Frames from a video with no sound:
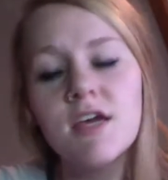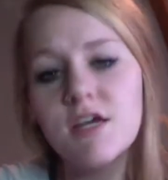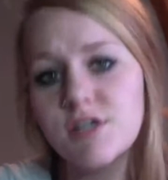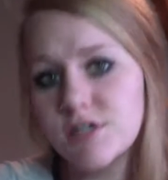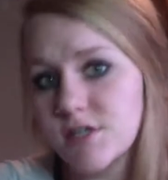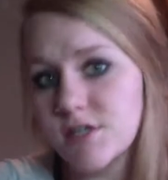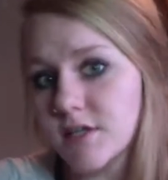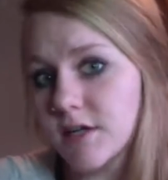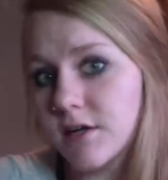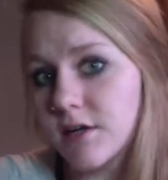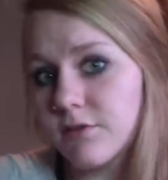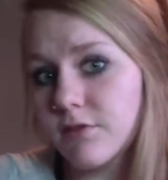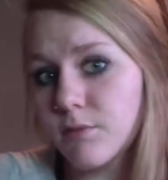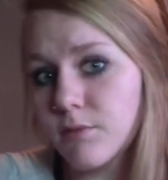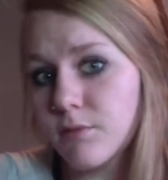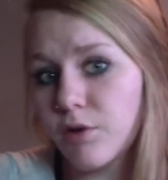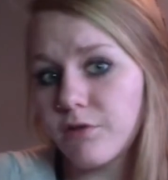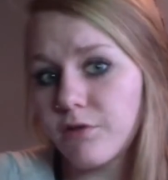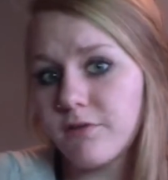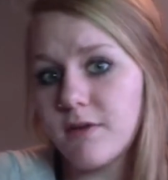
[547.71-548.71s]
Just looking for
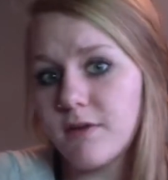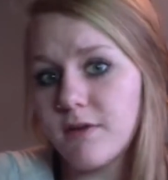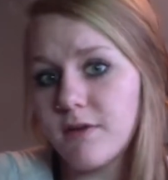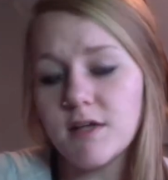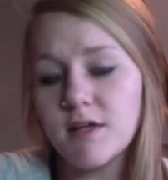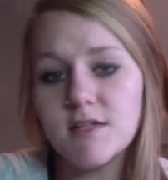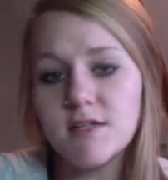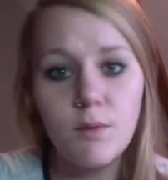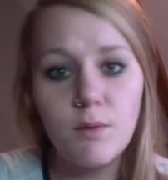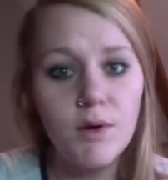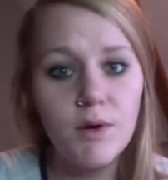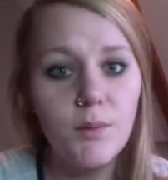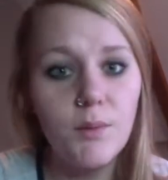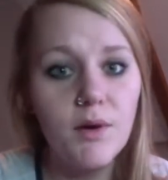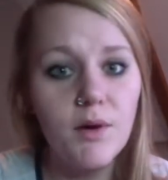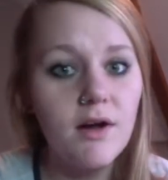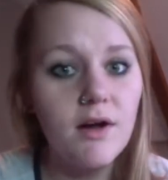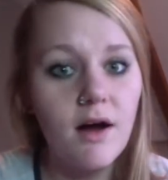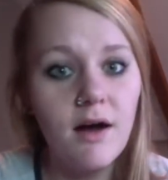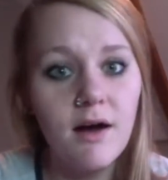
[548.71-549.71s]
more females that want to
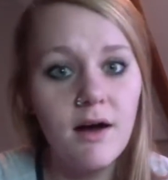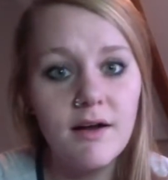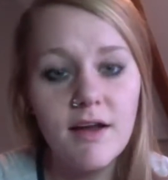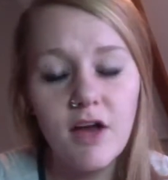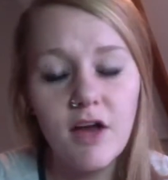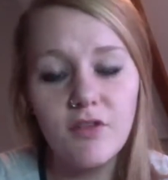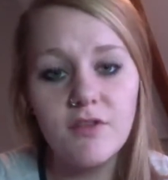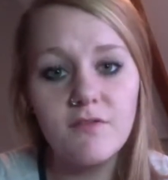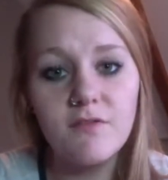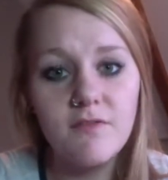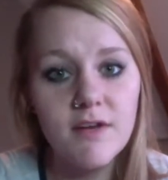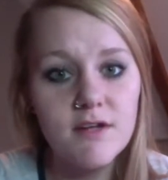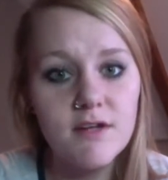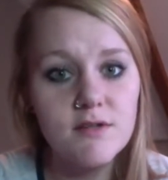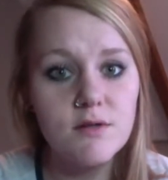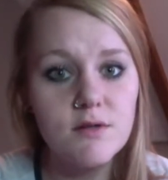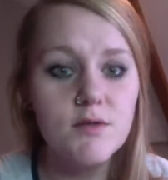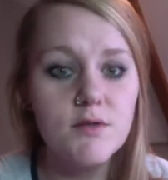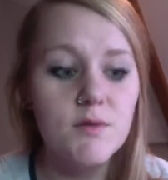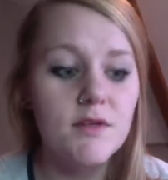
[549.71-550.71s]
work on health and fitness
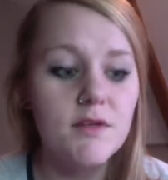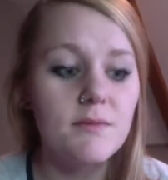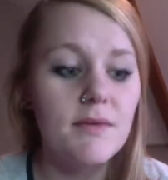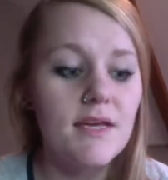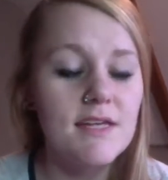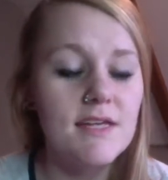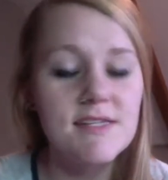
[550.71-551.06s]
goals with me.